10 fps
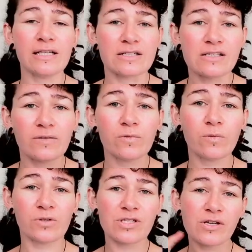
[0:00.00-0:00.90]

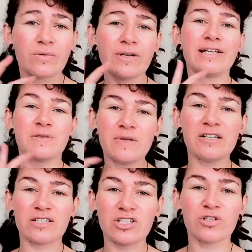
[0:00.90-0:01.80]
So we
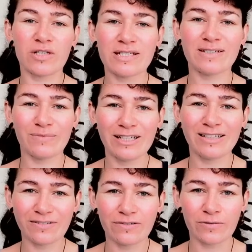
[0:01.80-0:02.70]
experience stress in many
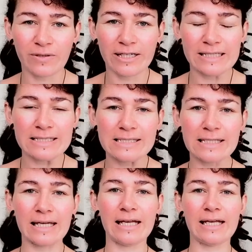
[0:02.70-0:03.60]
different ways,
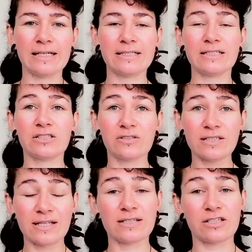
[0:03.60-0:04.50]
and
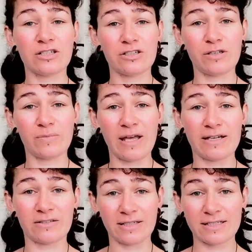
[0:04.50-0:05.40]
stress has a huge
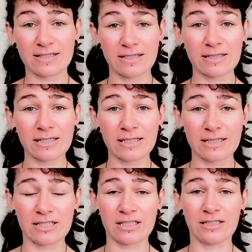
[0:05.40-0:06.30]
impact on our skin
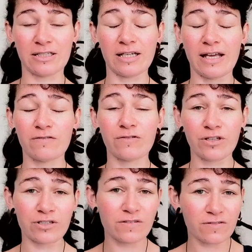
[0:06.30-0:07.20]
condition. And for
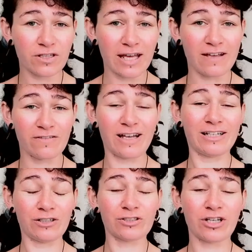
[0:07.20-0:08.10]
those of you that are
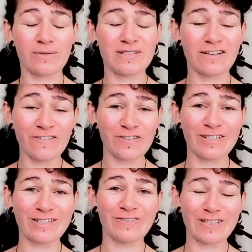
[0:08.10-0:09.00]
long-time
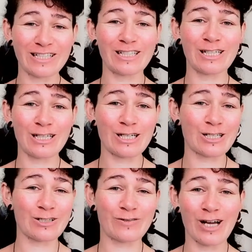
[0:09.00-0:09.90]
sufferers of skin
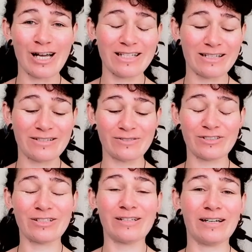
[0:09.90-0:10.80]
conditions, psoriasis or
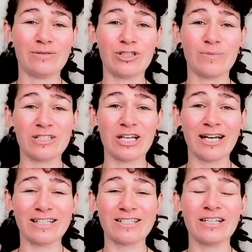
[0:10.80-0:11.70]

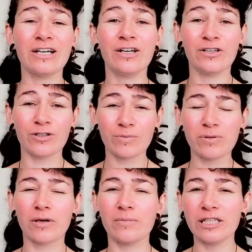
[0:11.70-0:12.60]
dermatitis, you'll
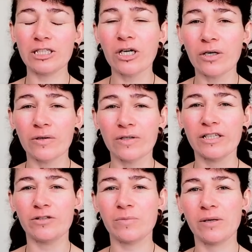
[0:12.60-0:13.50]
probably know, and
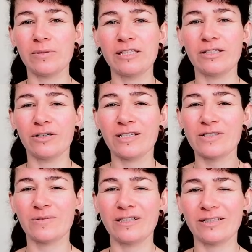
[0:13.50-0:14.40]
you'll probably
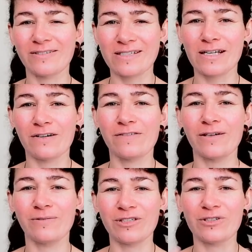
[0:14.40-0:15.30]
notice within yourself
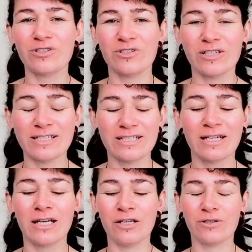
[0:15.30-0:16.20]
that when you're stressed,
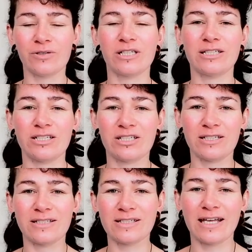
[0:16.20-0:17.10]
your
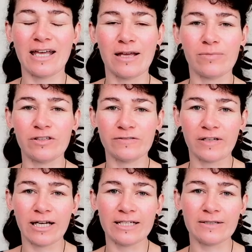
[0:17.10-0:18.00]
conditions are
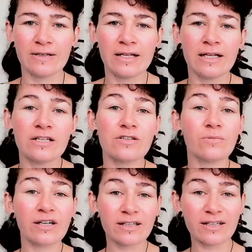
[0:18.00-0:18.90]
amplified. So
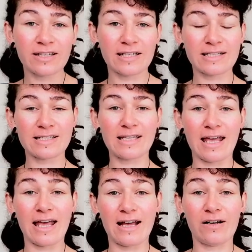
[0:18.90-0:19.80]
one of the things
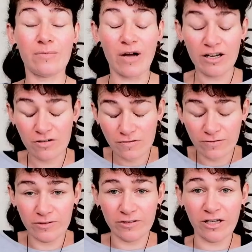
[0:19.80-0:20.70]
that our
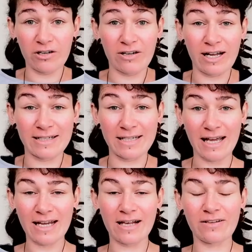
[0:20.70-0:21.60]
microflora or our gut
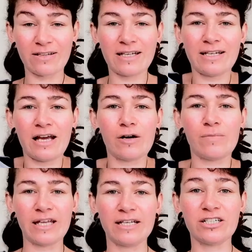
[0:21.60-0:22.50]
health can help
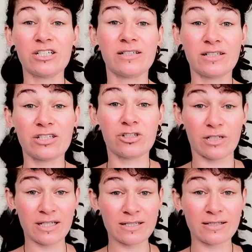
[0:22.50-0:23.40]
manage is
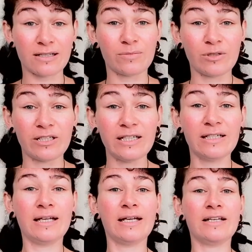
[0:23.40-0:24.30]
stress in the body,
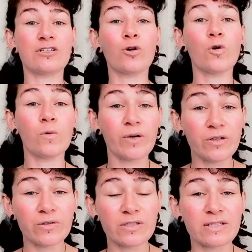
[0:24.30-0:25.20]
is
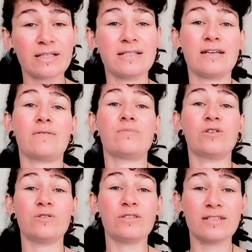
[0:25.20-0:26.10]
hormones, is our
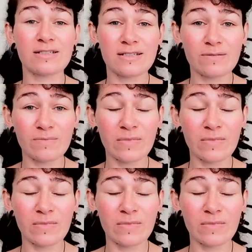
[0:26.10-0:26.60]
immune system.